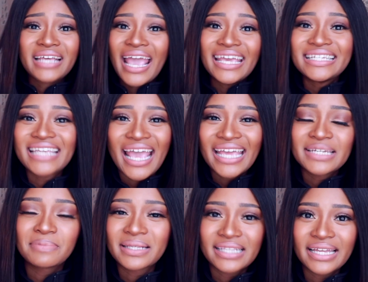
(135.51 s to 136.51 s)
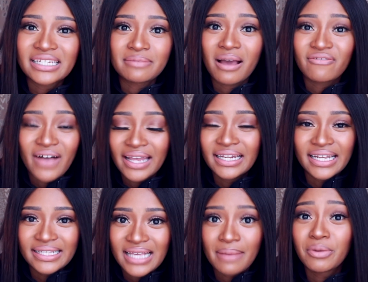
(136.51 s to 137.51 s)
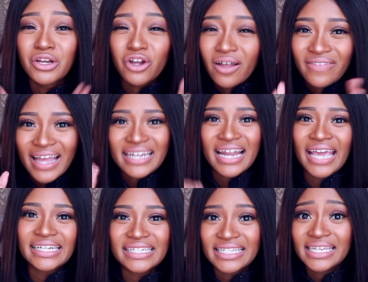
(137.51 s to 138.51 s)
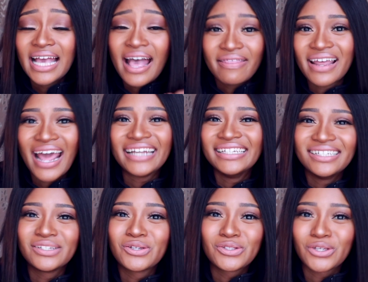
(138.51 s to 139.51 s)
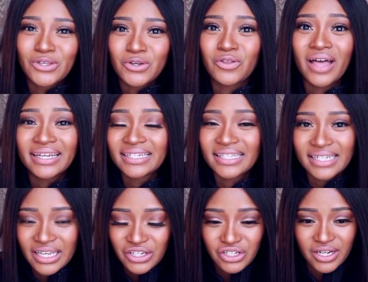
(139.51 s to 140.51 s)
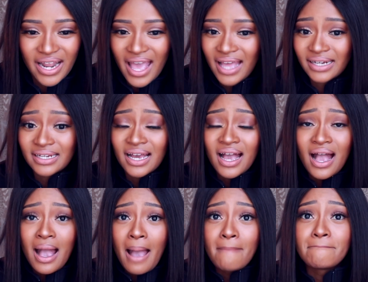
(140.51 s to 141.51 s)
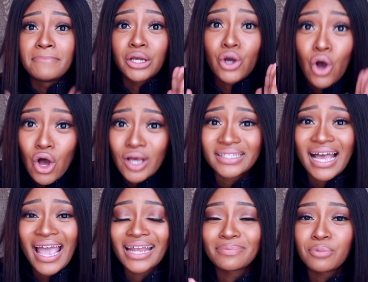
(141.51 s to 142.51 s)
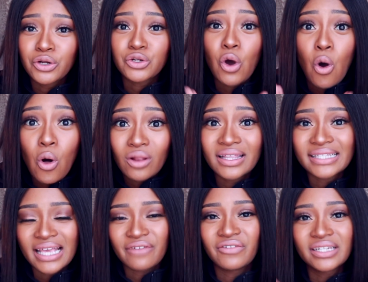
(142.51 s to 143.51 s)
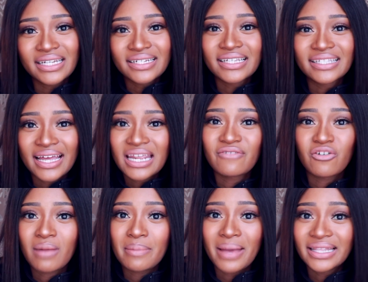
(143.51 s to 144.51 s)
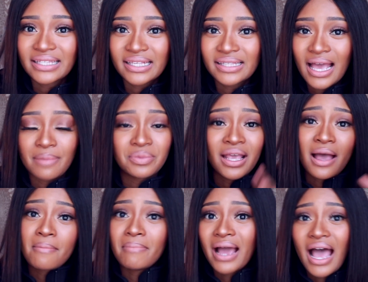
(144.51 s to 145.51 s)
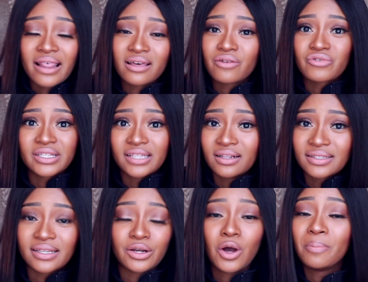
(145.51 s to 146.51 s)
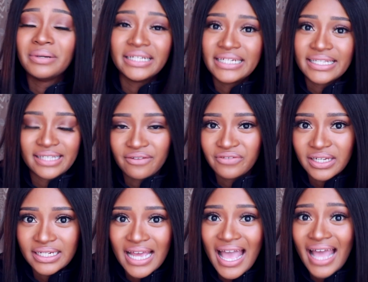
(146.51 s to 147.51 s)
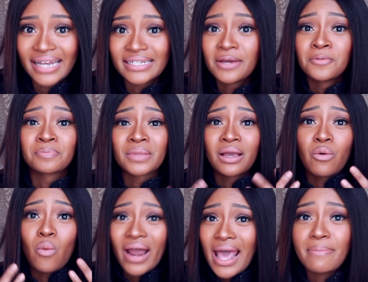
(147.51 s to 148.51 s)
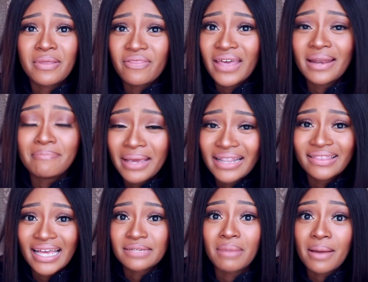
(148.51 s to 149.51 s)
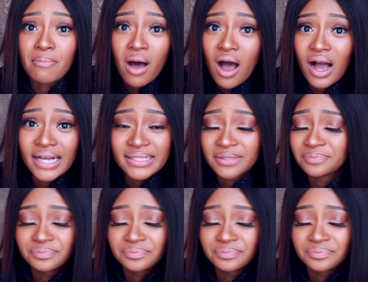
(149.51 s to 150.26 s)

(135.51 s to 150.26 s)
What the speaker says: 88% in my final exam, but not that 90 that I needed to secure that distinction. And because I had put all this effort into studying for my maths exam, my other results completely suffered. And what happened then meant that my marks